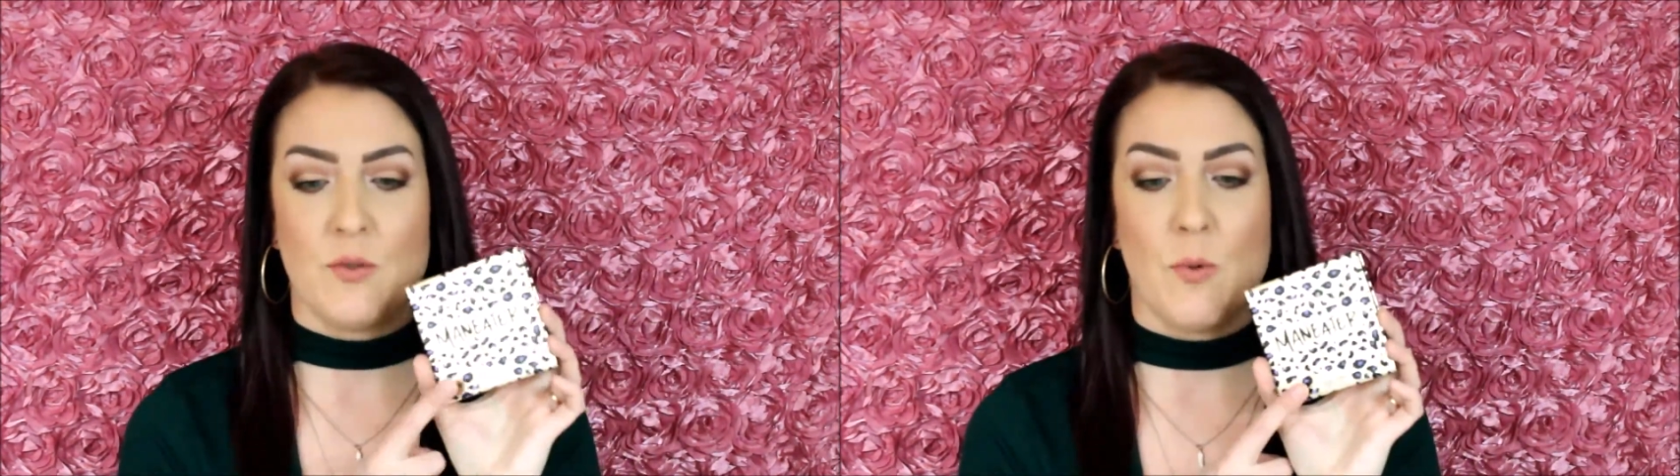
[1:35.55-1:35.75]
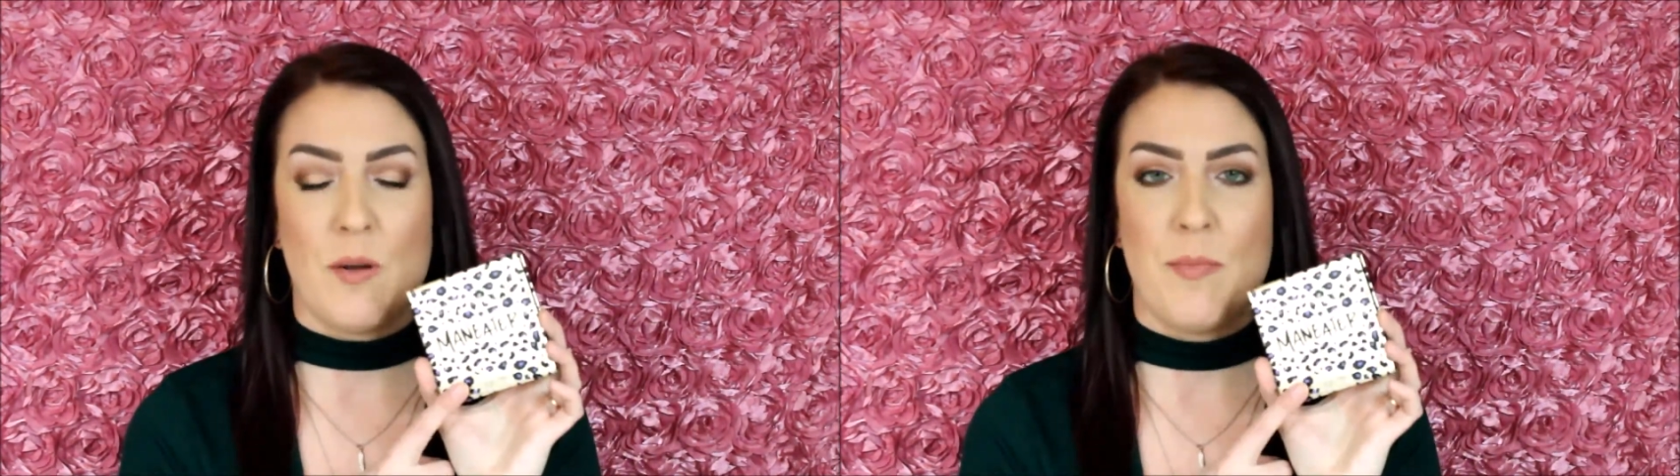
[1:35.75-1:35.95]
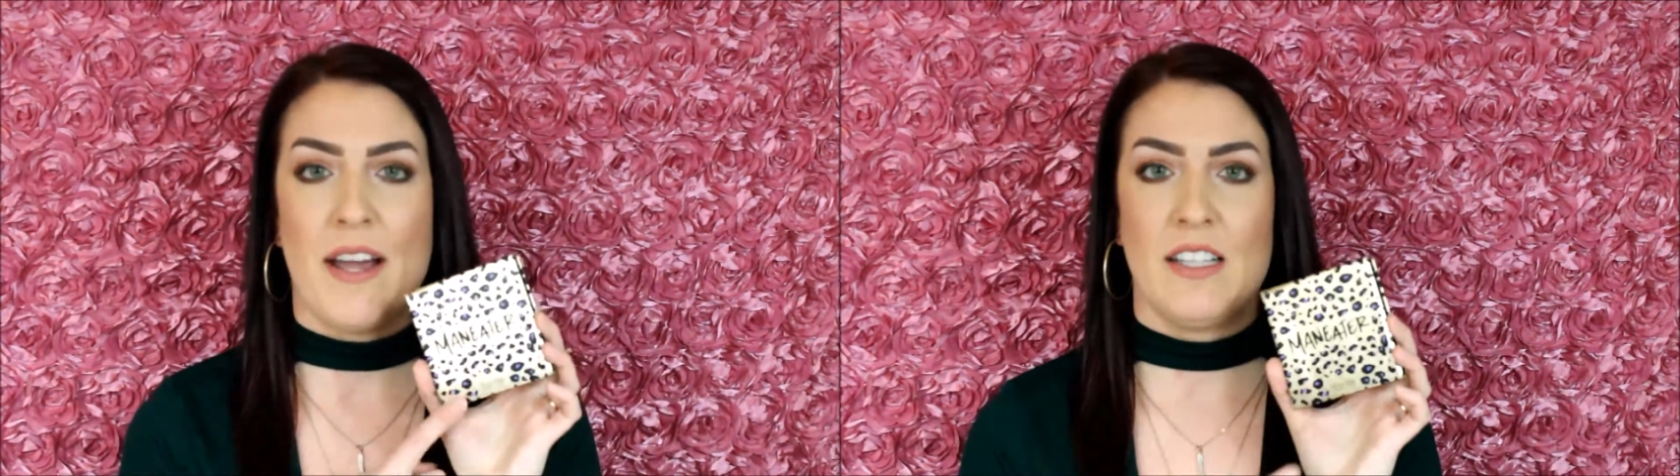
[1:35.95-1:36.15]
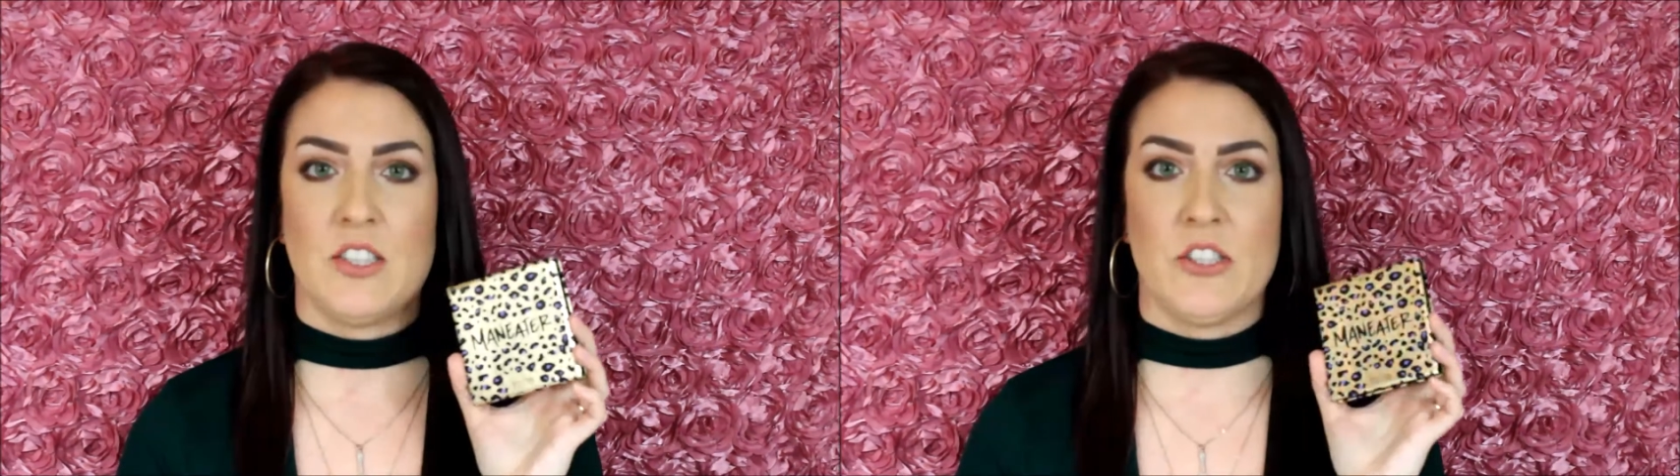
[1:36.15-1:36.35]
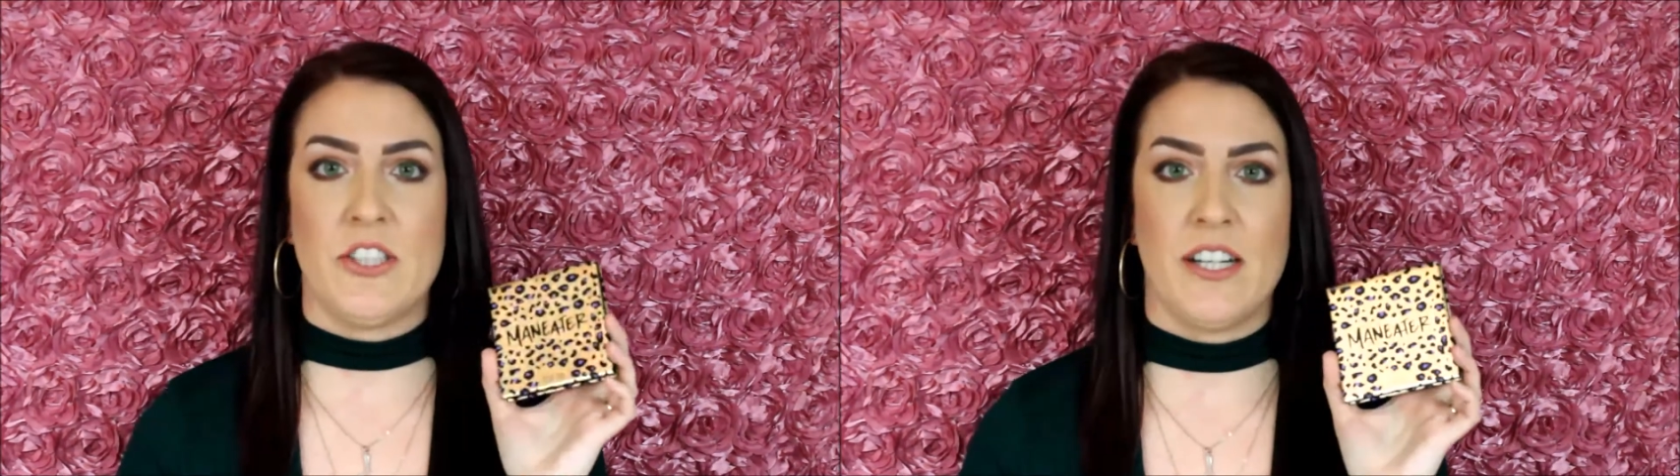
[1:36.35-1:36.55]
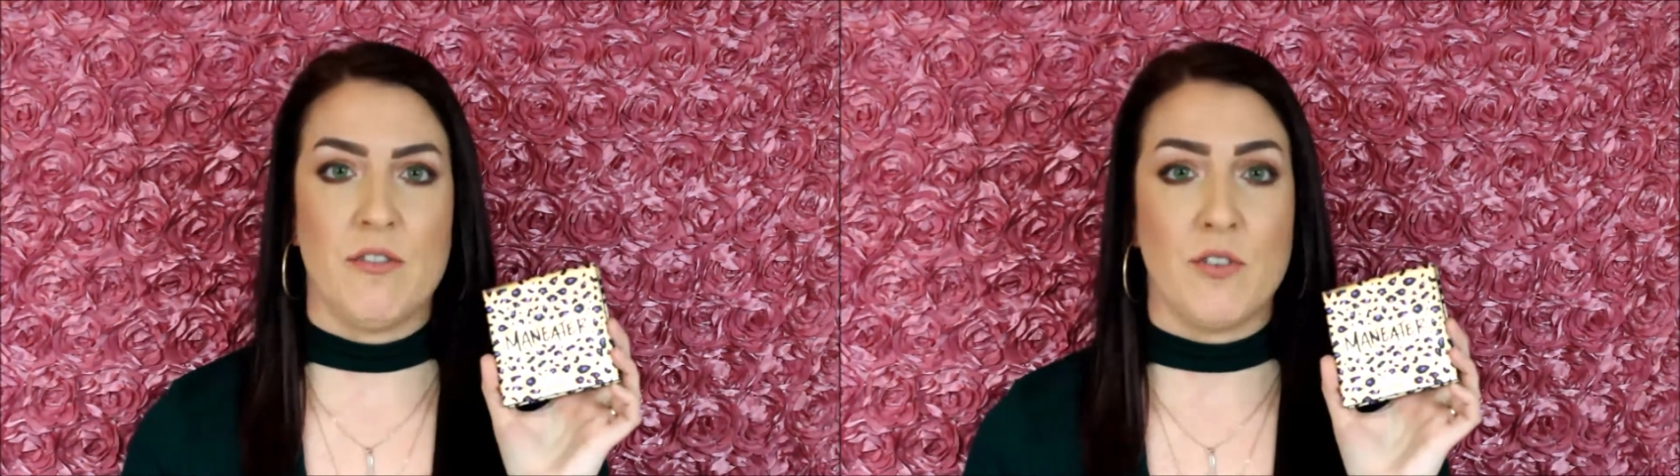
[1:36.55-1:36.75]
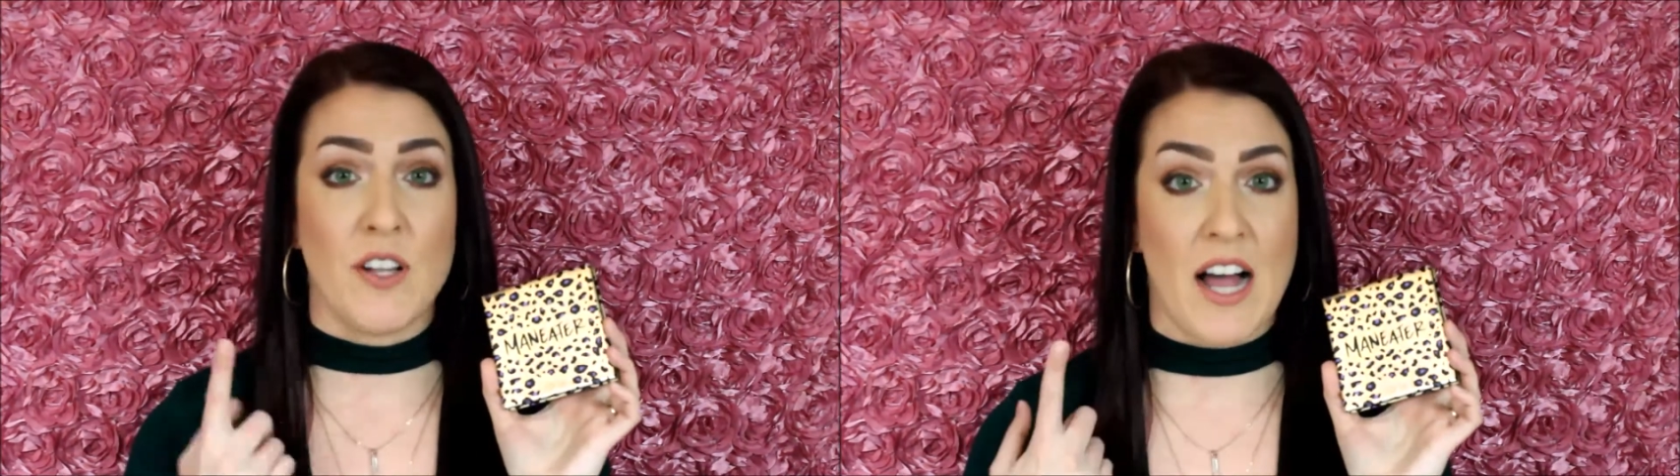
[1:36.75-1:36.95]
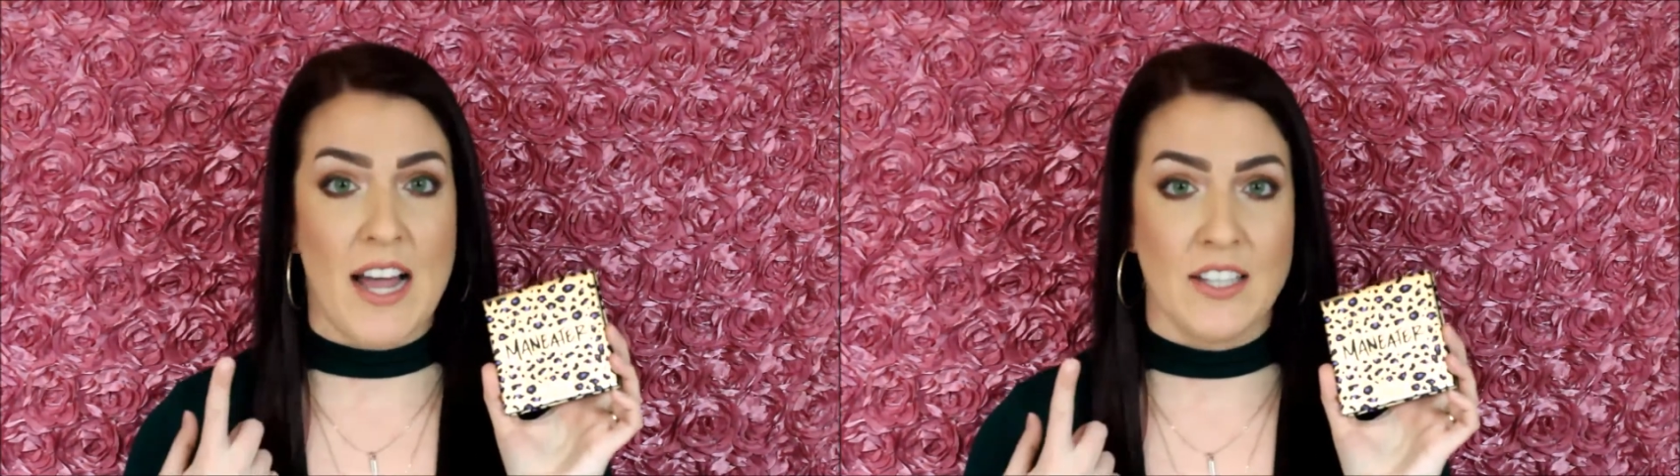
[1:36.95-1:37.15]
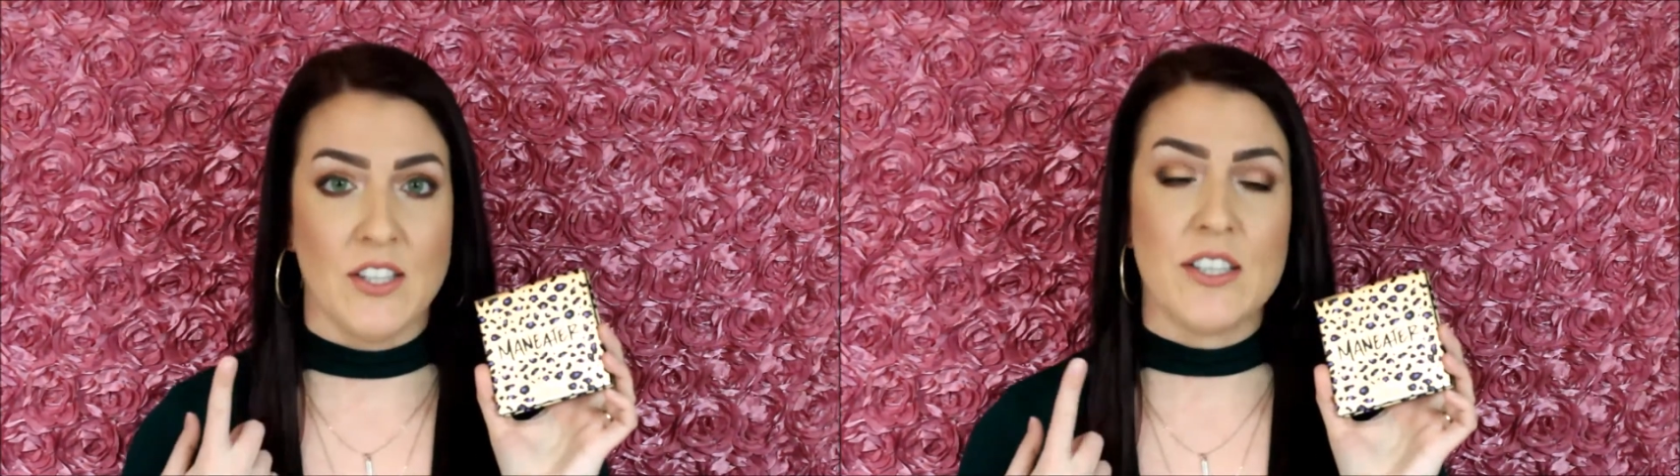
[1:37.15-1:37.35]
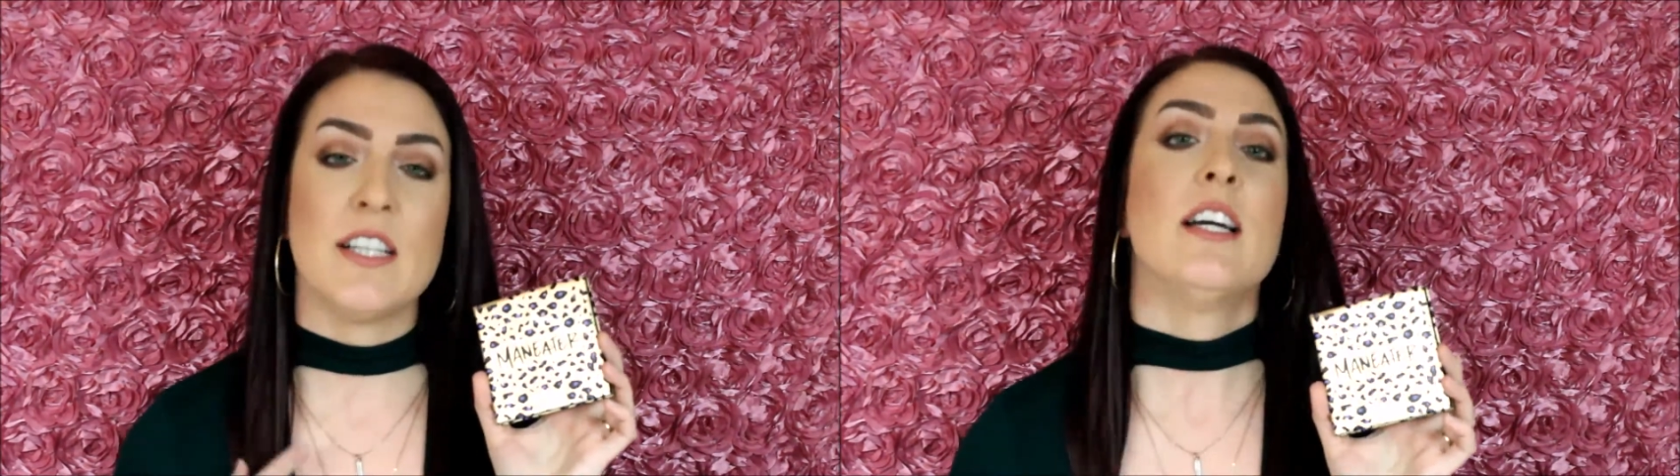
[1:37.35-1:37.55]
one palette to create a full eye
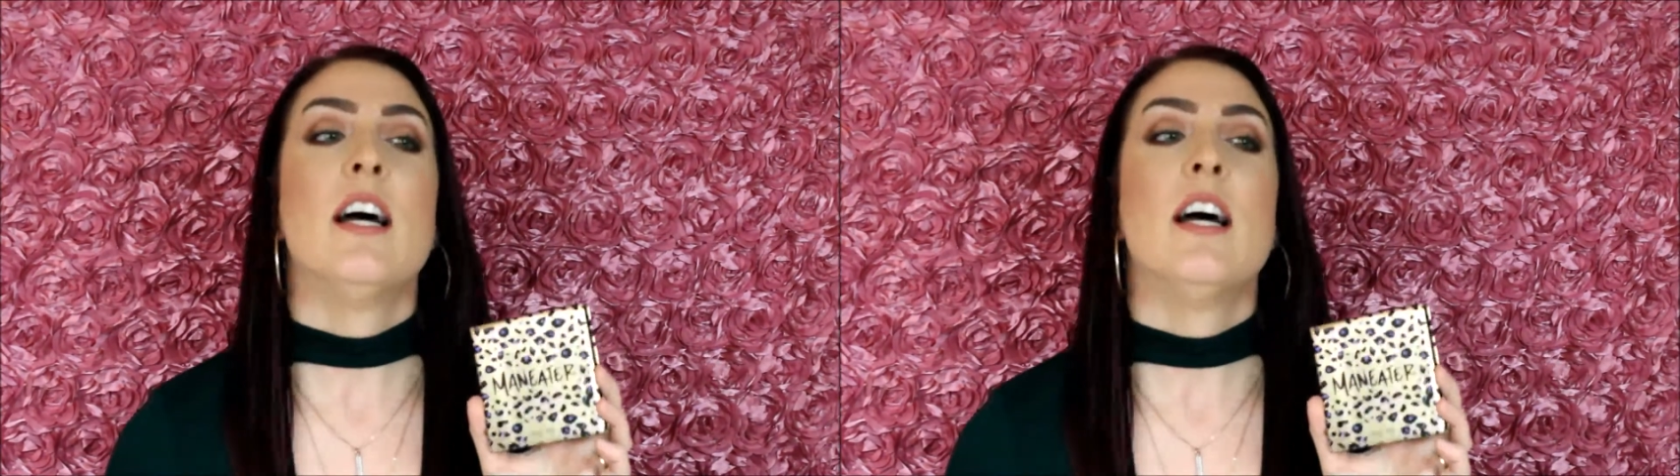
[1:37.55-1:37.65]
look.